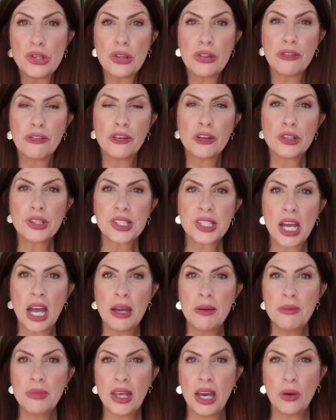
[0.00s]
So the first
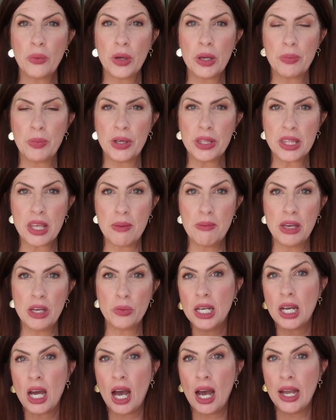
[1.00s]
time that we put them
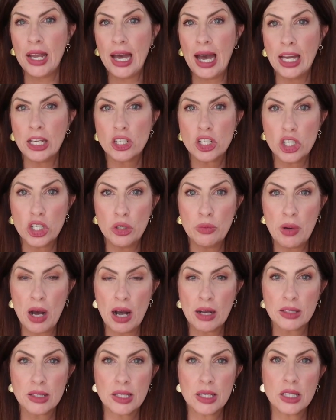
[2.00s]
in, I had 2
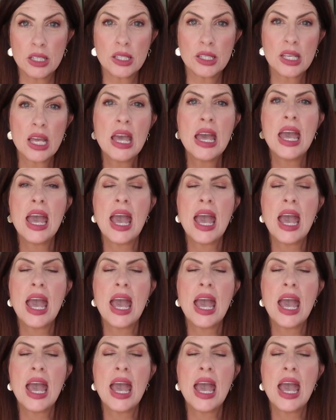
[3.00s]
boxes,